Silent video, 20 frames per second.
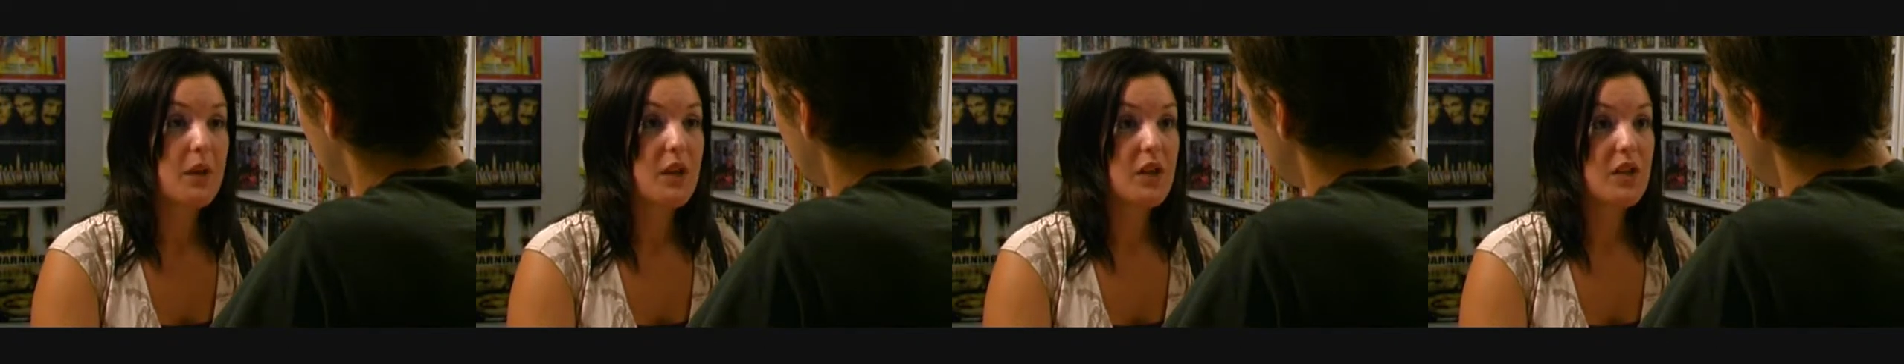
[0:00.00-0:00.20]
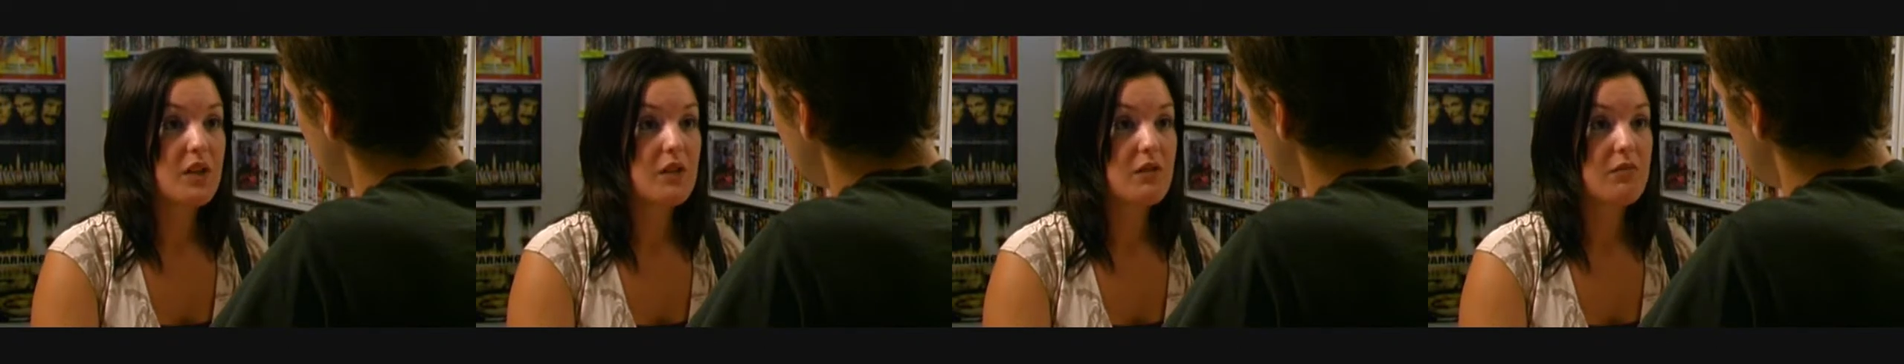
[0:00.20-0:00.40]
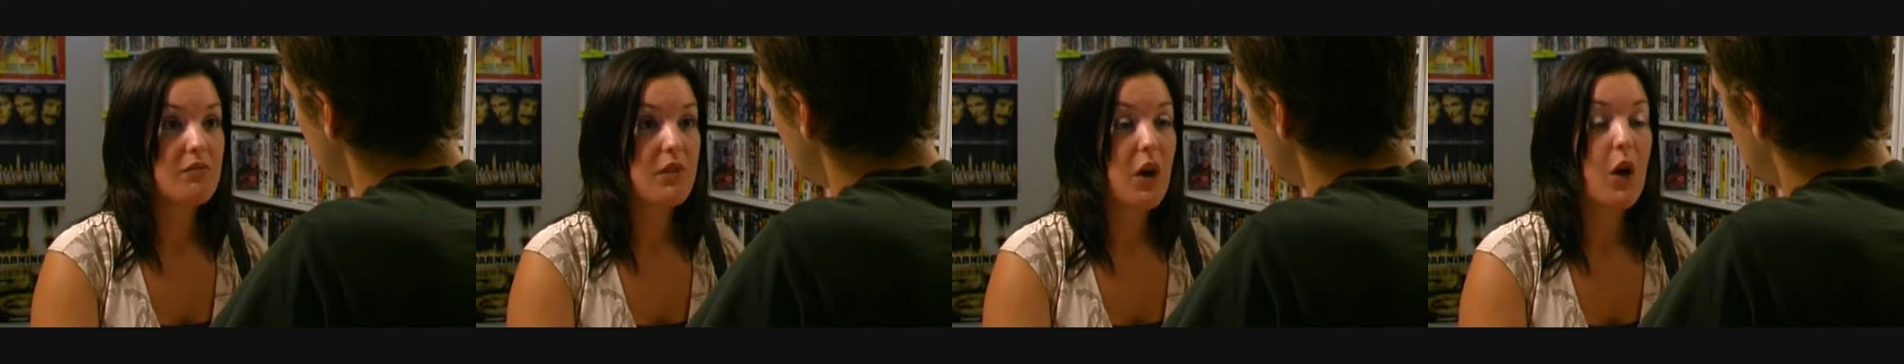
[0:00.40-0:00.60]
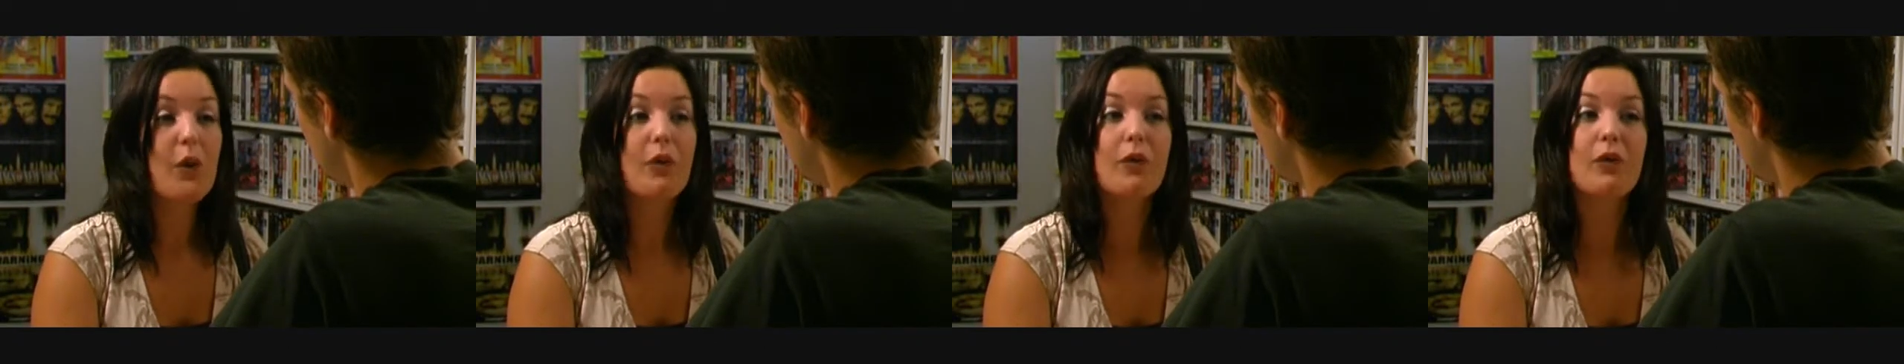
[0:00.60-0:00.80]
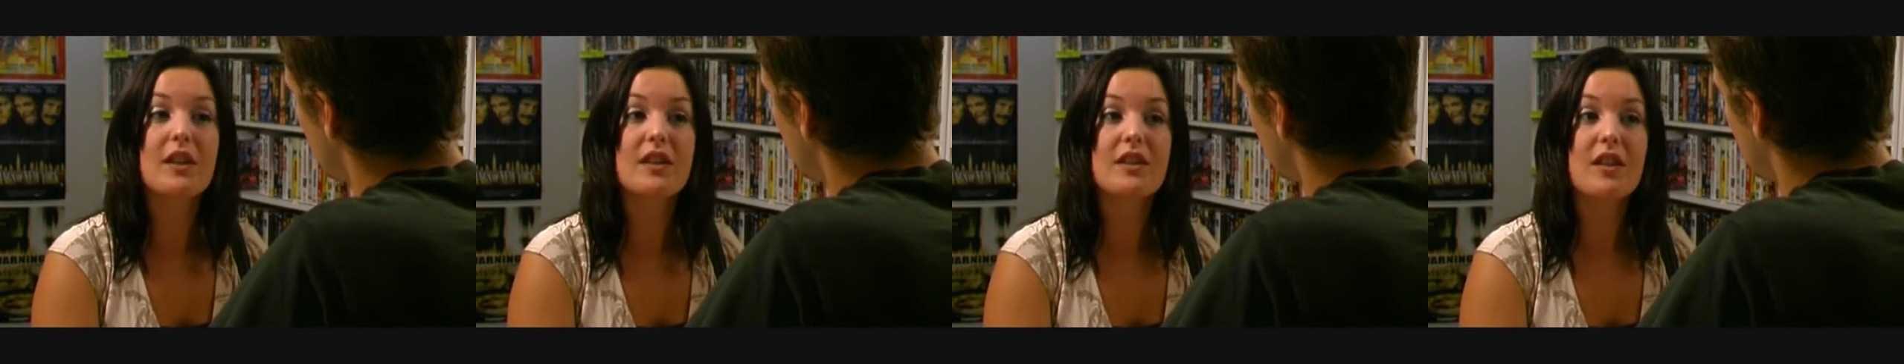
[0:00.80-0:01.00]
She's just
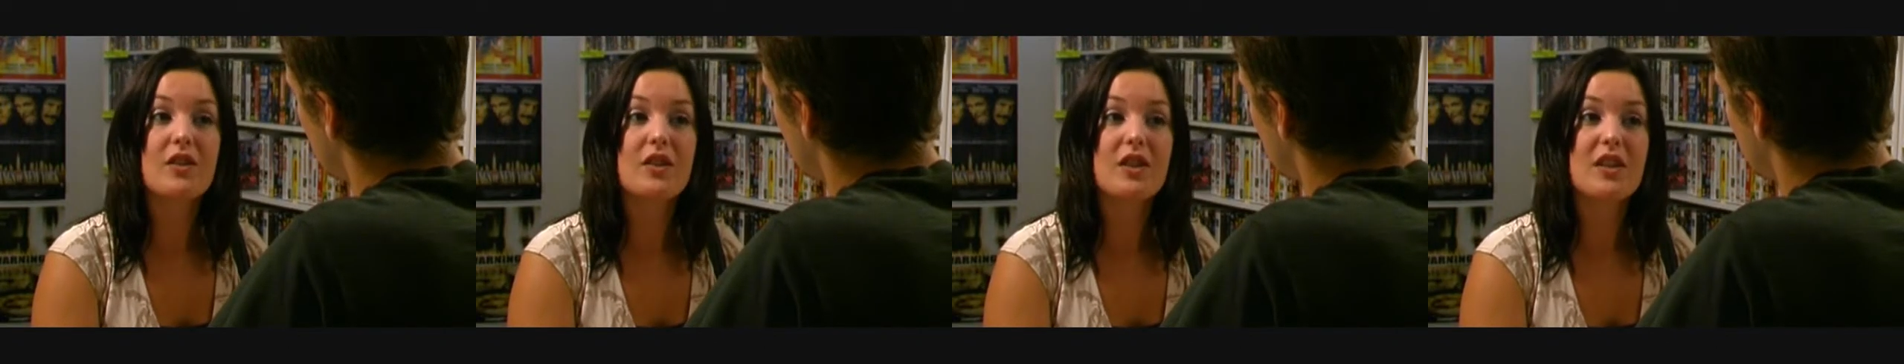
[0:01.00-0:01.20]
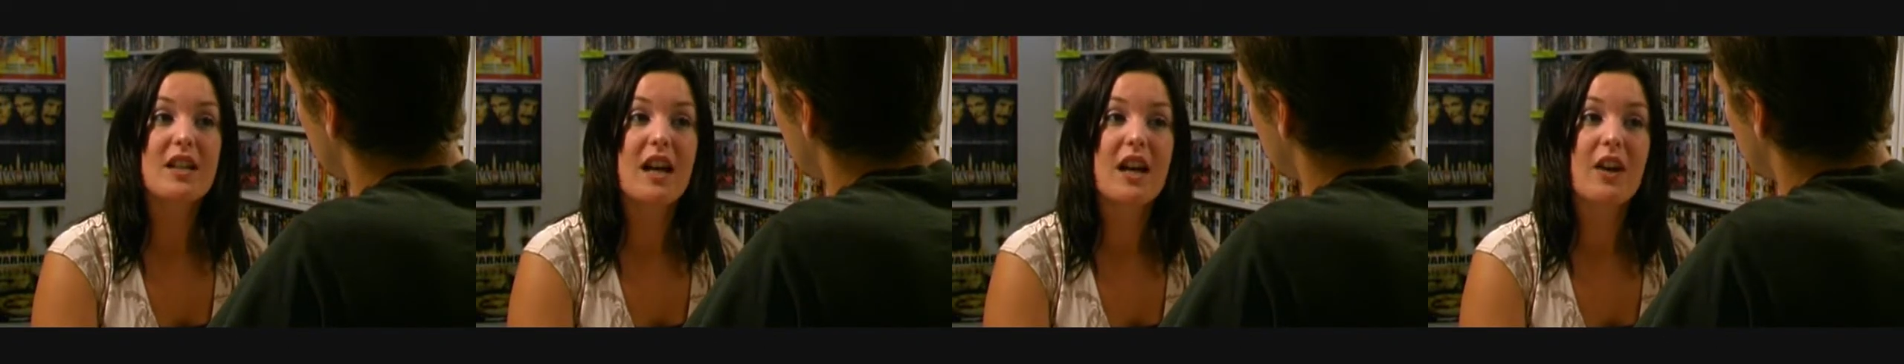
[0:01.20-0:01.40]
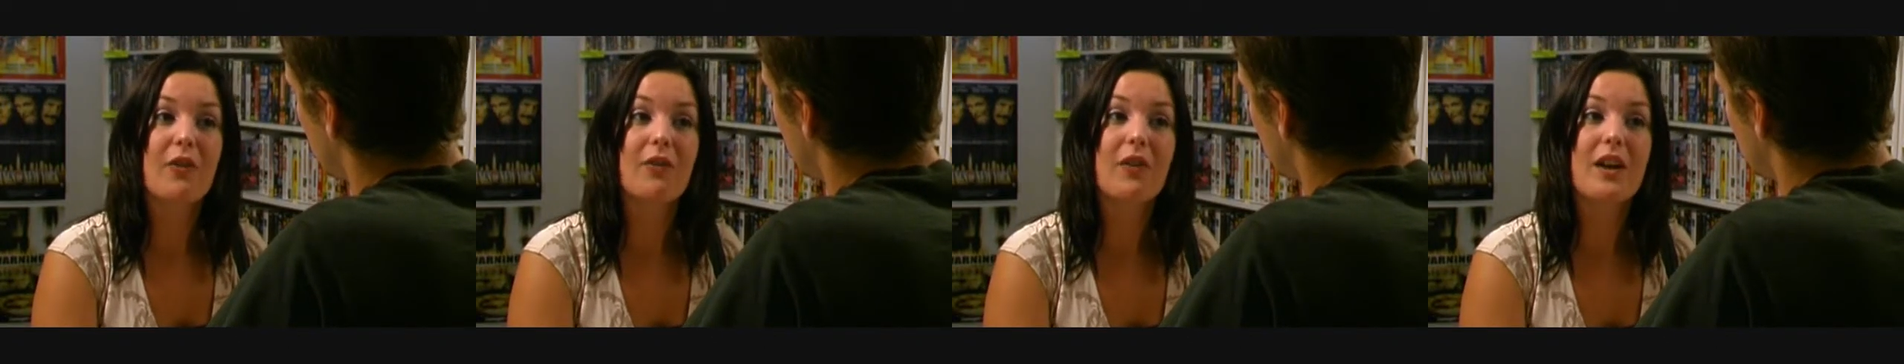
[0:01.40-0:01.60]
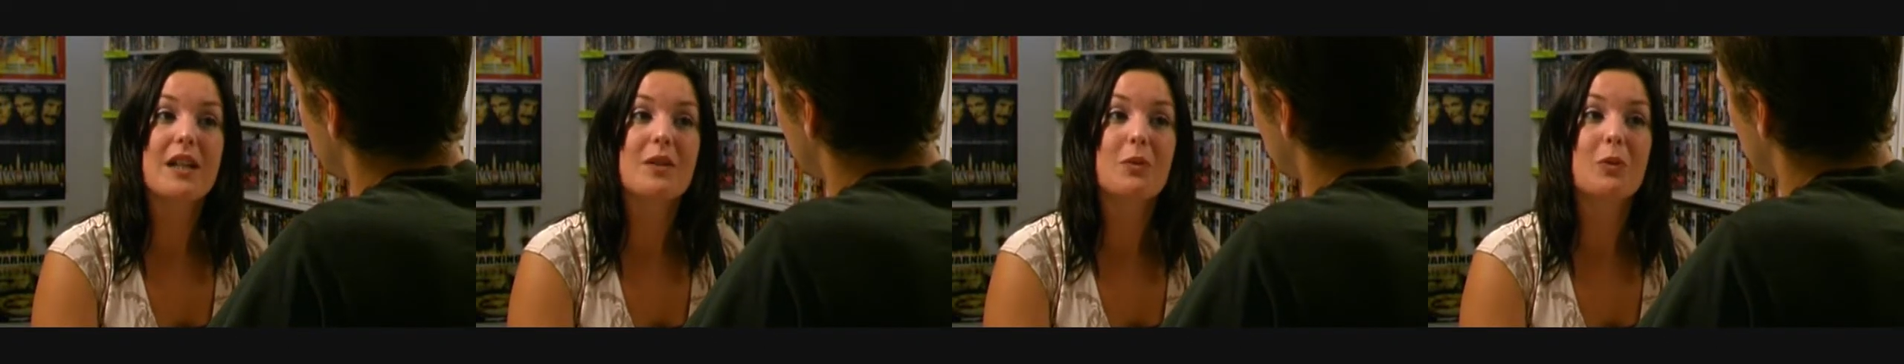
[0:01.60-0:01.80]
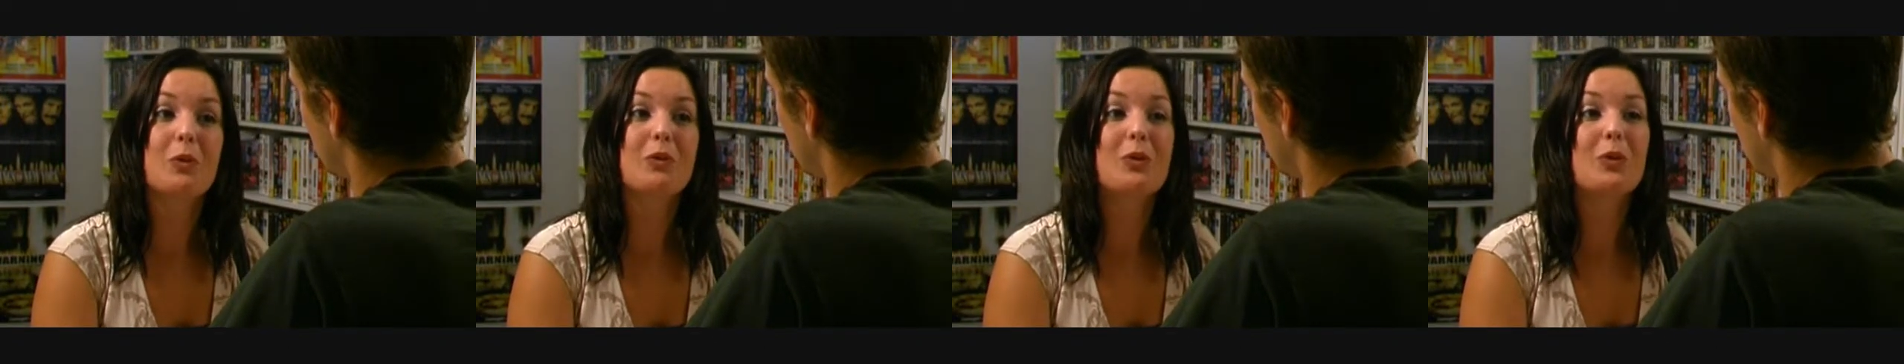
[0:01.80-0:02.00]
struggling a bit. It's
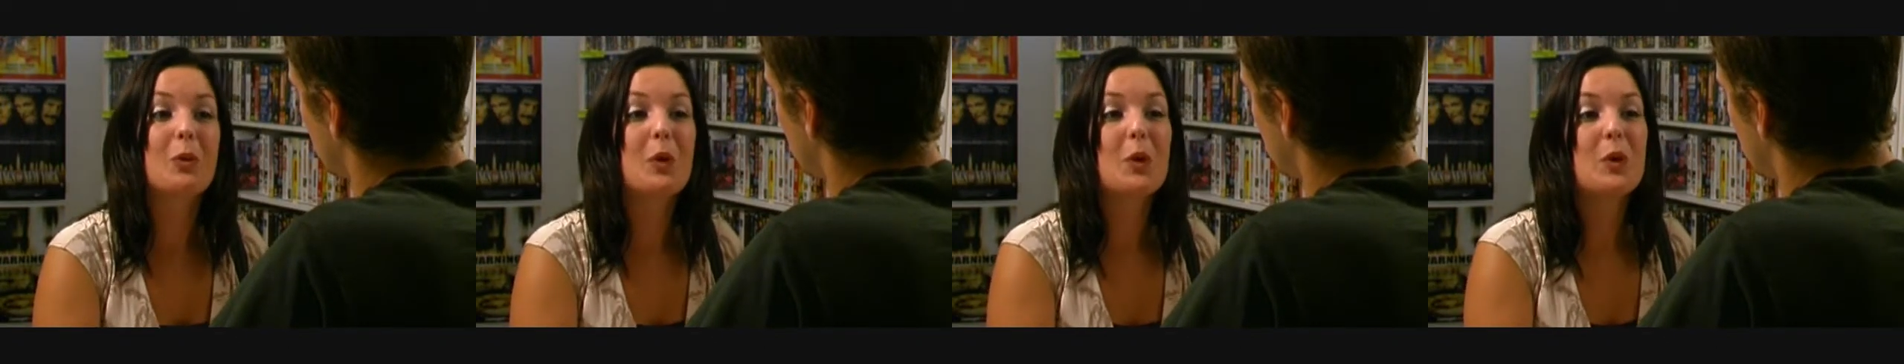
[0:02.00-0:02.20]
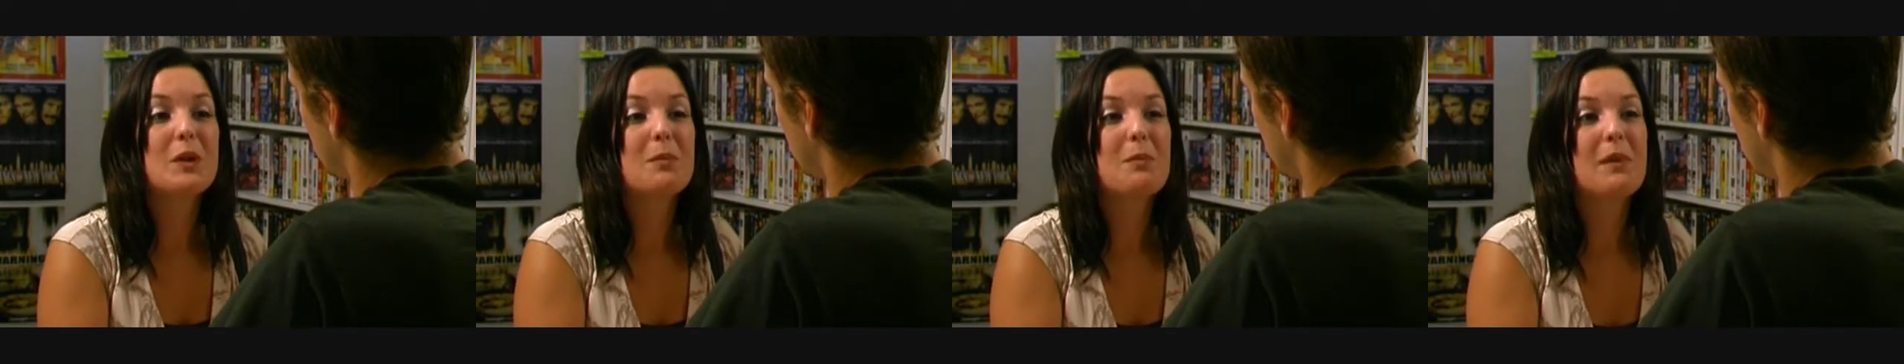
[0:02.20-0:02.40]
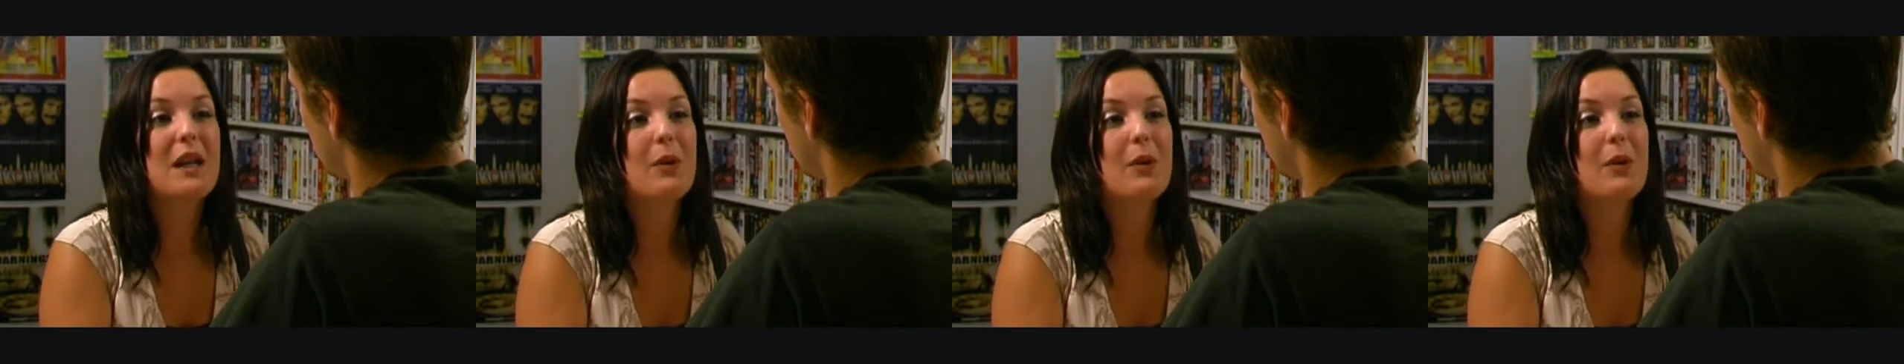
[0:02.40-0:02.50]
kind of like,